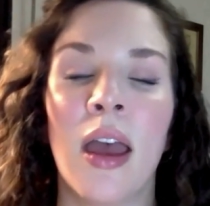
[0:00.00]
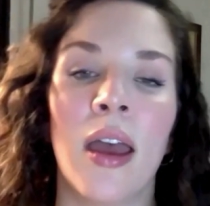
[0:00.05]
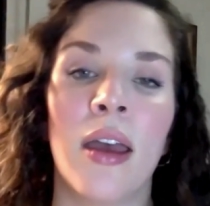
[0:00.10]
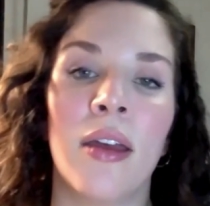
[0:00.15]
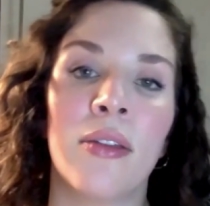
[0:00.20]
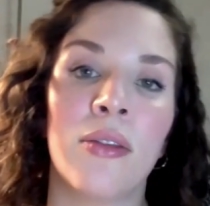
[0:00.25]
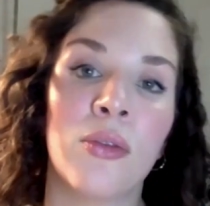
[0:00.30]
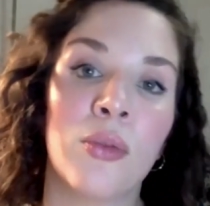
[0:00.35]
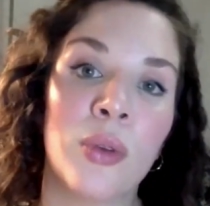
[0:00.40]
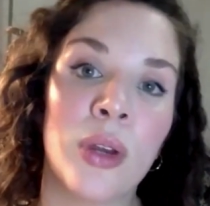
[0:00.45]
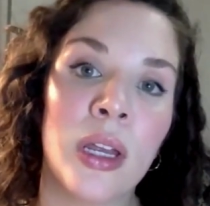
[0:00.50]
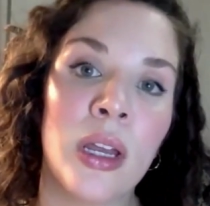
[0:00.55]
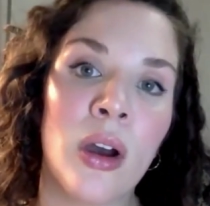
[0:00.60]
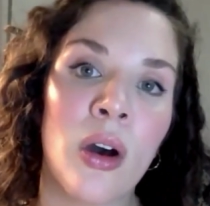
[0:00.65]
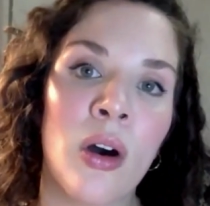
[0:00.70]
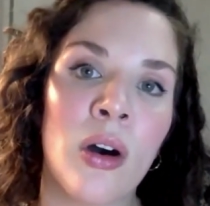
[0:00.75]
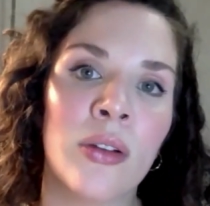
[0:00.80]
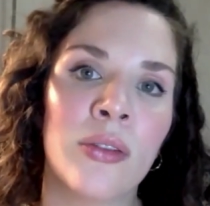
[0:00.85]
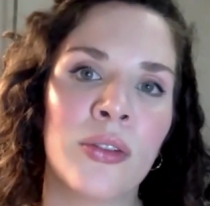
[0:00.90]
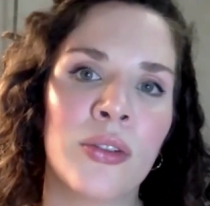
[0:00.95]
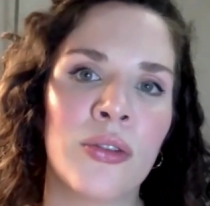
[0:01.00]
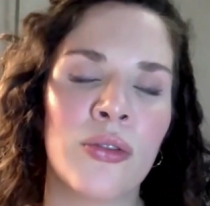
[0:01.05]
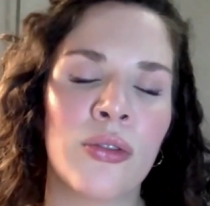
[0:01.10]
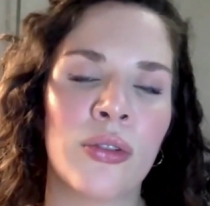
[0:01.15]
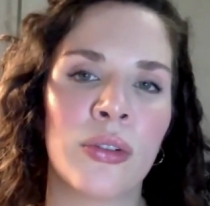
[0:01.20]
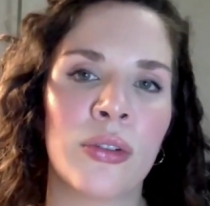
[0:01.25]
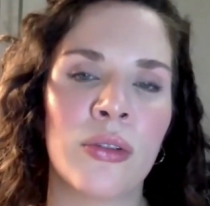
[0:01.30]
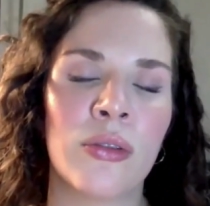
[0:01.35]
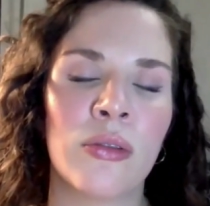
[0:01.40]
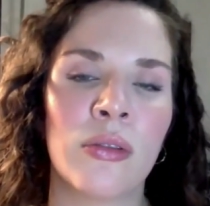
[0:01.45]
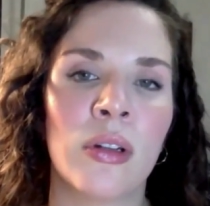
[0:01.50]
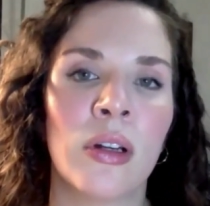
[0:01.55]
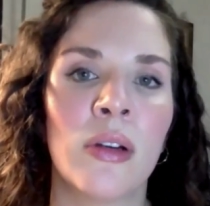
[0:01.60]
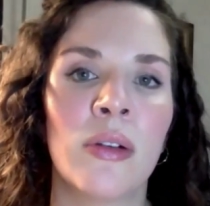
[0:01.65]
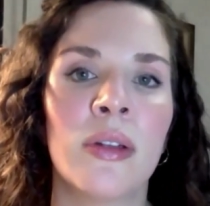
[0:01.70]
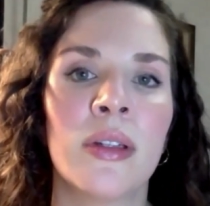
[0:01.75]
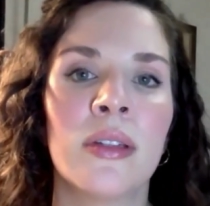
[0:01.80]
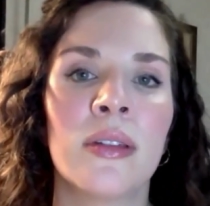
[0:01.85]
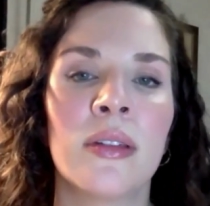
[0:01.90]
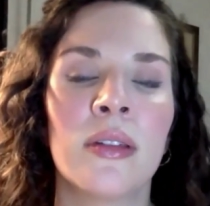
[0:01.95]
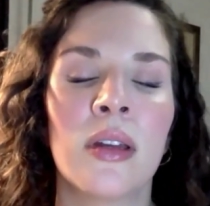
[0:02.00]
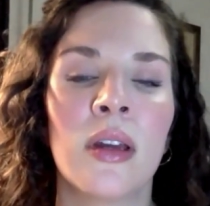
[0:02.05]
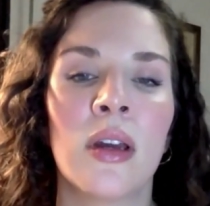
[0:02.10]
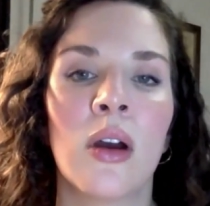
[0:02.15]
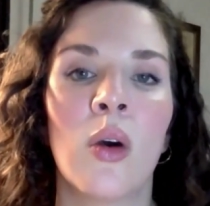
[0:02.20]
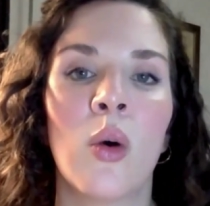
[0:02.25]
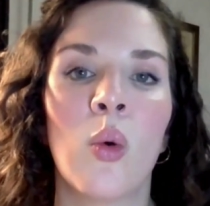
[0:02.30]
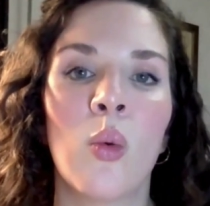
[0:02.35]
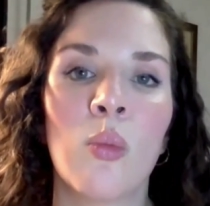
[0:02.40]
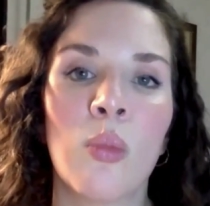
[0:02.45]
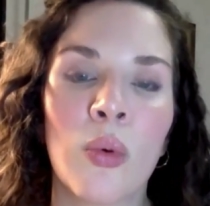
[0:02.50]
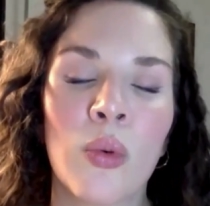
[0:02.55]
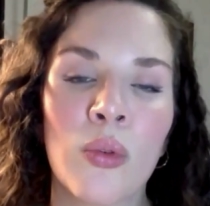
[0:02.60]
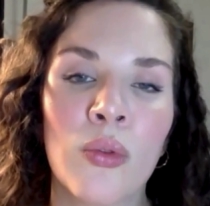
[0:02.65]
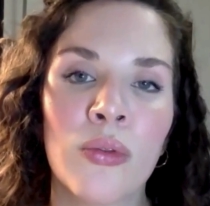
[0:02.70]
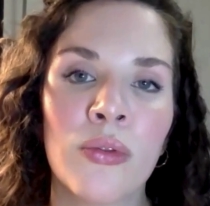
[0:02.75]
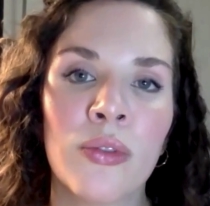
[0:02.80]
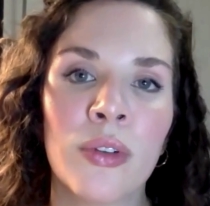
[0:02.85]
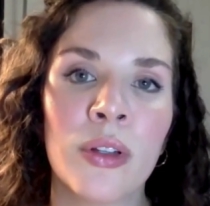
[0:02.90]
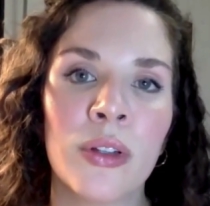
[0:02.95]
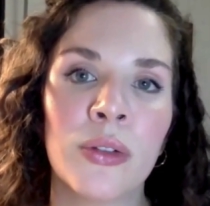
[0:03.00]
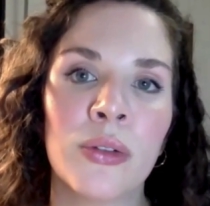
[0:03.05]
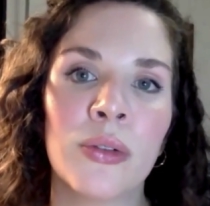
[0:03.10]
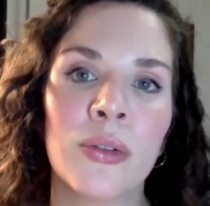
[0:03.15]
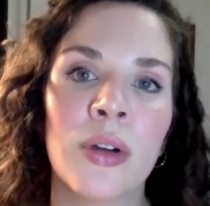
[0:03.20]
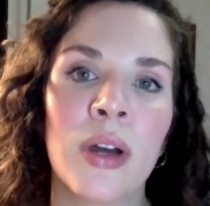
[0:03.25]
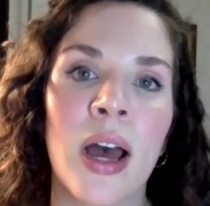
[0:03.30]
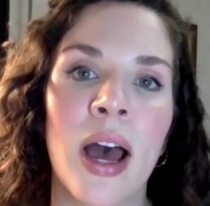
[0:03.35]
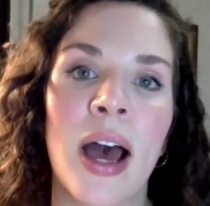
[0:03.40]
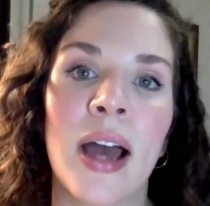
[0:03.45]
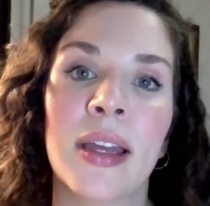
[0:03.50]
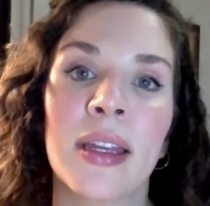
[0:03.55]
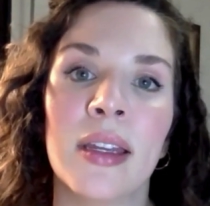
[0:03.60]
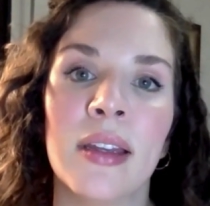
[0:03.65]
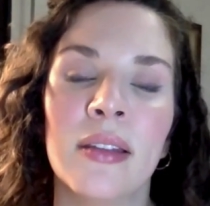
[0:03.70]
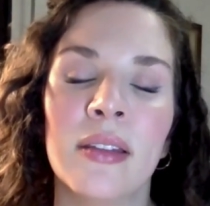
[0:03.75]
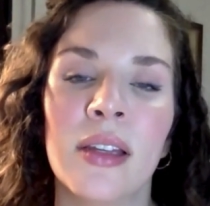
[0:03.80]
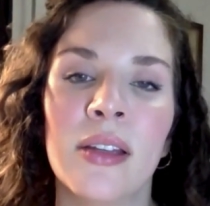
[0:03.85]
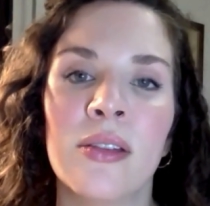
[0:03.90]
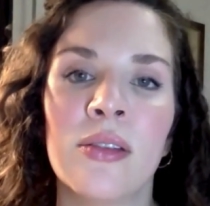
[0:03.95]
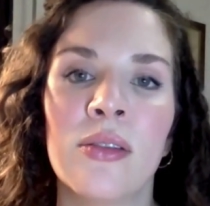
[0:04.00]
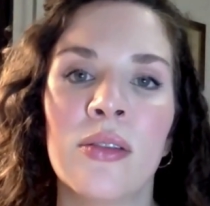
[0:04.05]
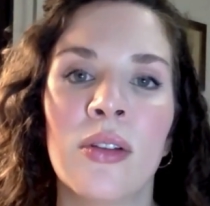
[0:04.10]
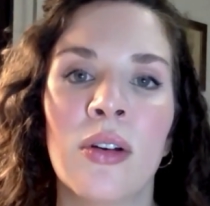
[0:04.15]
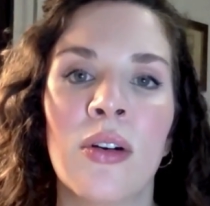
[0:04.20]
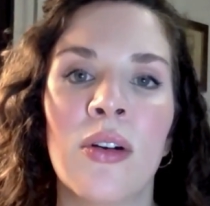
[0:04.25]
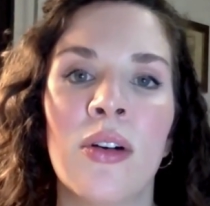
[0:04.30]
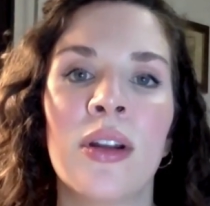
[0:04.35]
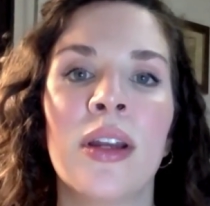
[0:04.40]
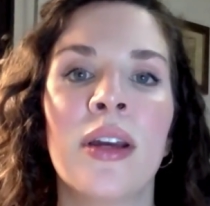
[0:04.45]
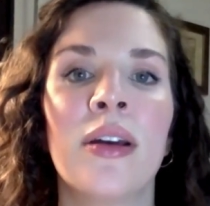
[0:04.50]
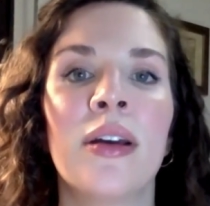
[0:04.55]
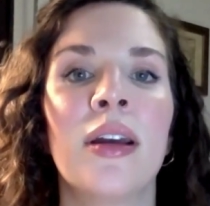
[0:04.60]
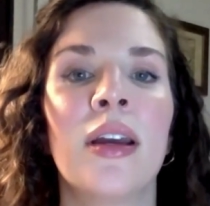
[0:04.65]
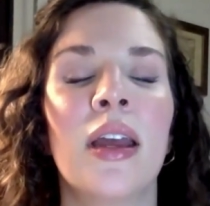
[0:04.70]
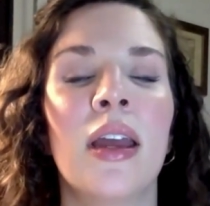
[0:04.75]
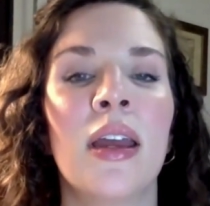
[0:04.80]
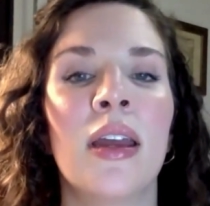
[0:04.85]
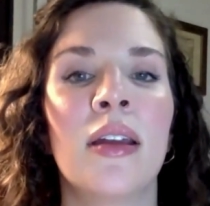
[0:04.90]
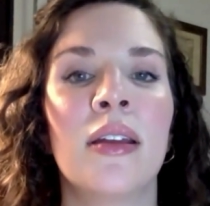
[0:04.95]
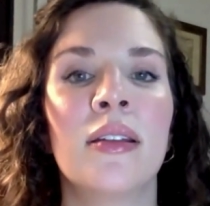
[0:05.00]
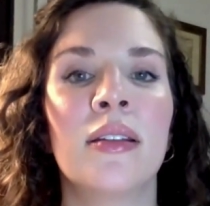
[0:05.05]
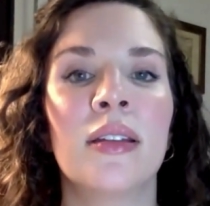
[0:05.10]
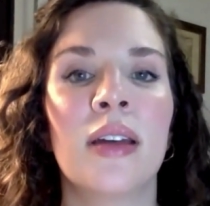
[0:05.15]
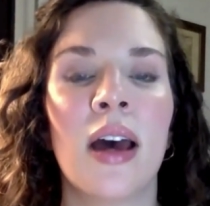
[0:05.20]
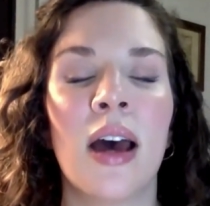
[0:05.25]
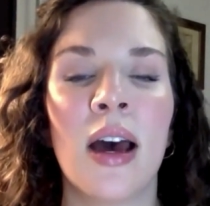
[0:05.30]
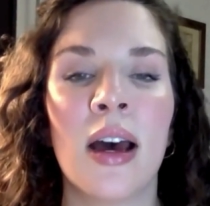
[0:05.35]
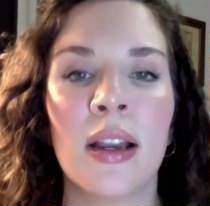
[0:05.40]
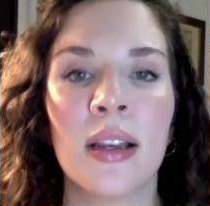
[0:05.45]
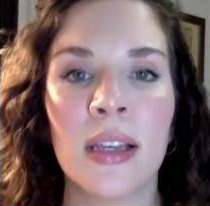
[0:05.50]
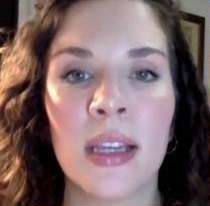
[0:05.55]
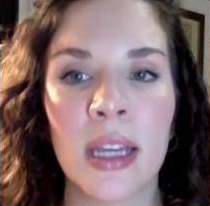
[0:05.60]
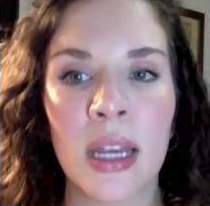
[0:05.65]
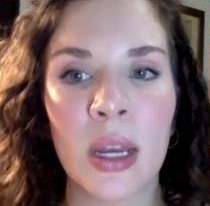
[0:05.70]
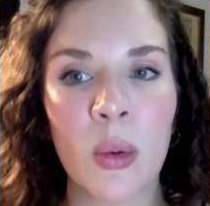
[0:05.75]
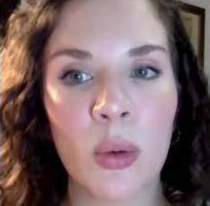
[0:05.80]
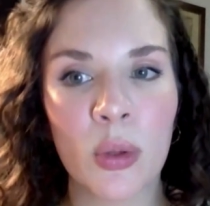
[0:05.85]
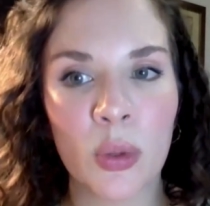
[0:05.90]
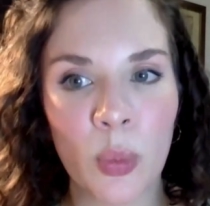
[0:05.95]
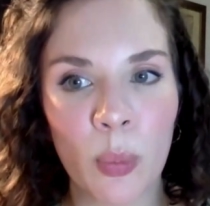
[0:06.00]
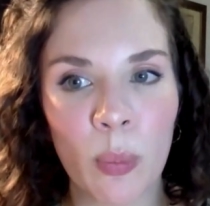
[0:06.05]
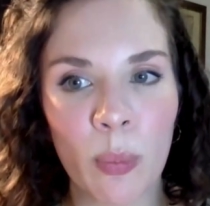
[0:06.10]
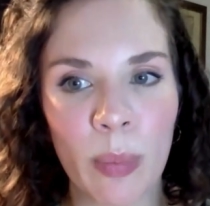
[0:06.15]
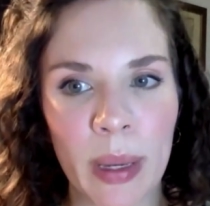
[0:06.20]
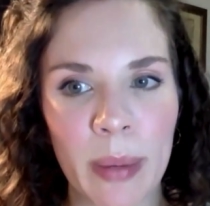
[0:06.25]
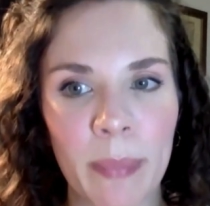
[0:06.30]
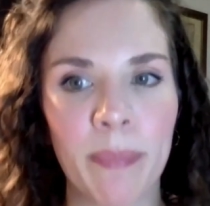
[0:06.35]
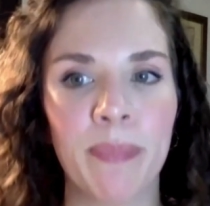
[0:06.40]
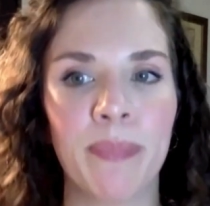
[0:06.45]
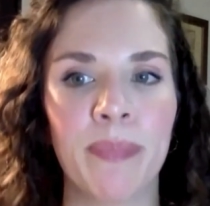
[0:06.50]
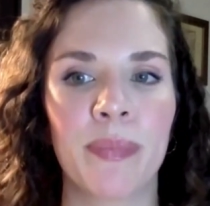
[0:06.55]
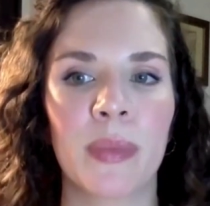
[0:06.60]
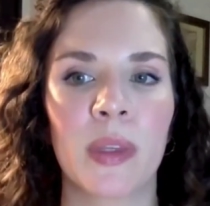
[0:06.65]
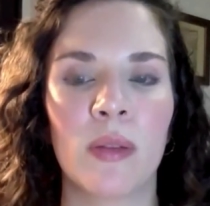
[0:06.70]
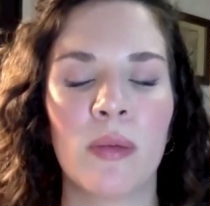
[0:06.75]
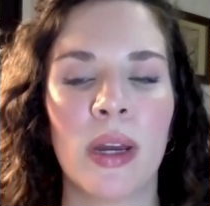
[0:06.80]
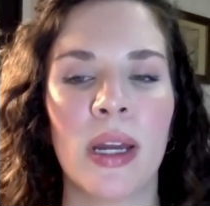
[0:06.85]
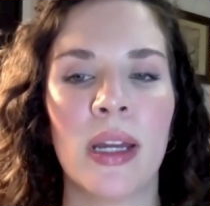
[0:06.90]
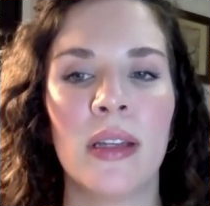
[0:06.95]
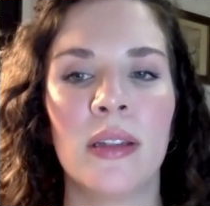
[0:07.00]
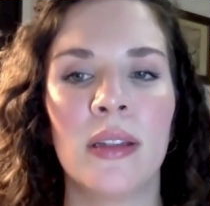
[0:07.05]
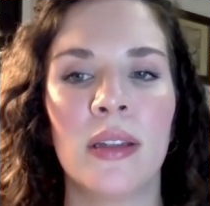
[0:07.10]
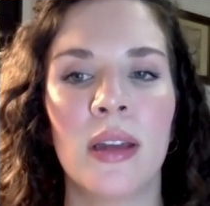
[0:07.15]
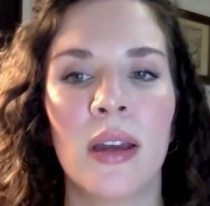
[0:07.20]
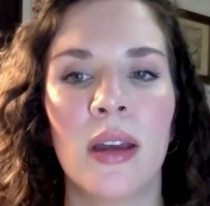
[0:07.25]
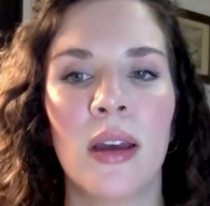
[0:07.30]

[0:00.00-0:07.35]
and 3 other short stories, O Búfalo, A Quinta História, and A Língua do P, right?